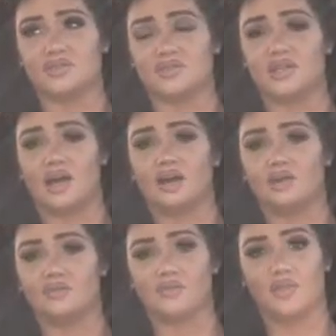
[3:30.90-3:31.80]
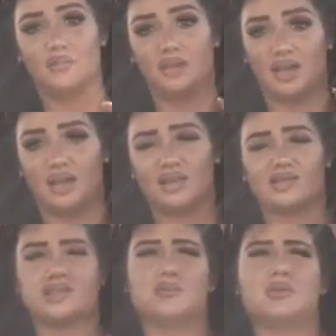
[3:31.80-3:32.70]
are just not good for them.
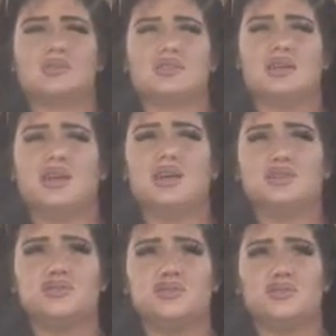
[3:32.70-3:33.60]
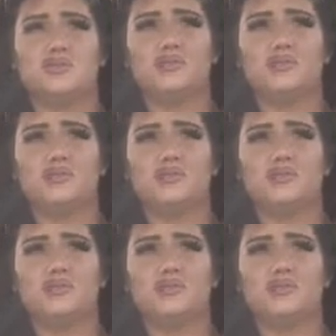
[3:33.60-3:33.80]
It's supposed to